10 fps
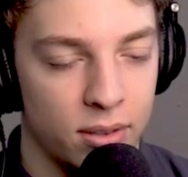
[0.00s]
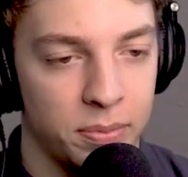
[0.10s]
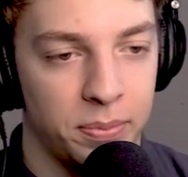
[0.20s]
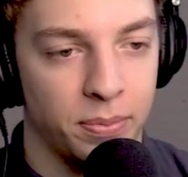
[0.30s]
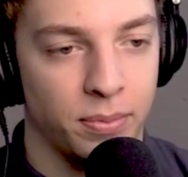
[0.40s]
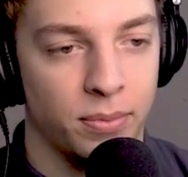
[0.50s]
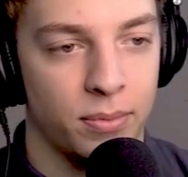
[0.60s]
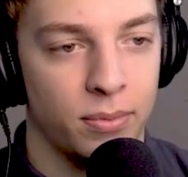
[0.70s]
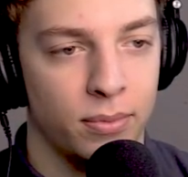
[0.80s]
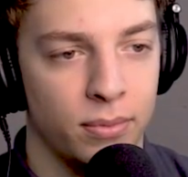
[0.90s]
That's kind of how well,
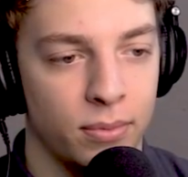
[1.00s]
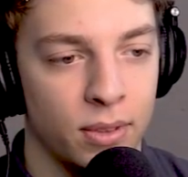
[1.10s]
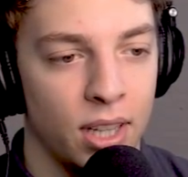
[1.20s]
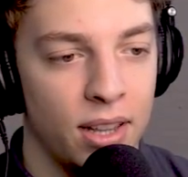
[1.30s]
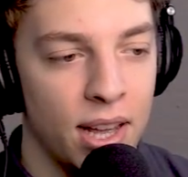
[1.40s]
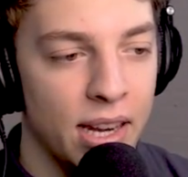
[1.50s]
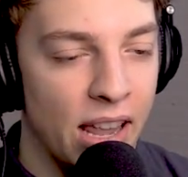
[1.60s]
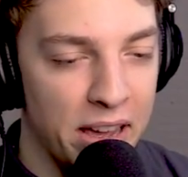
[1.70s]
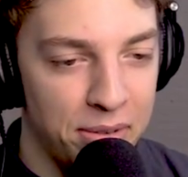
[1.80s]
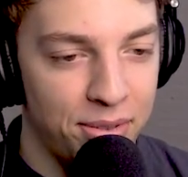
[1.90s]
golf it works. Really. And
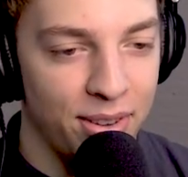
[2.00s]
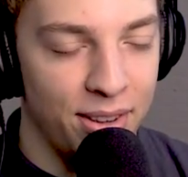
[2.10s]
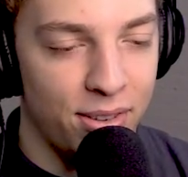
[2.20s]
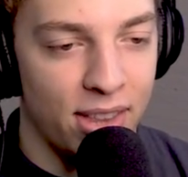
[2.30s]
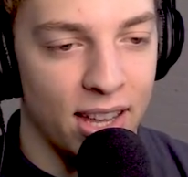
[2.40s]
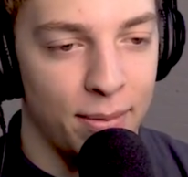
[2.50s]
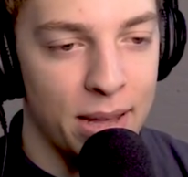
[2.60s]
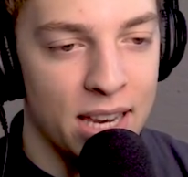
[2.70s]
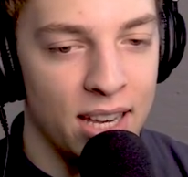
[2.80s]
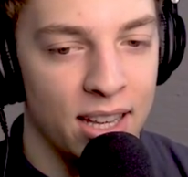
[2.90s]
life, if you think it,
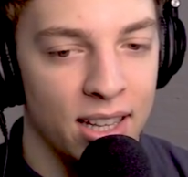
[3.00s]
about it.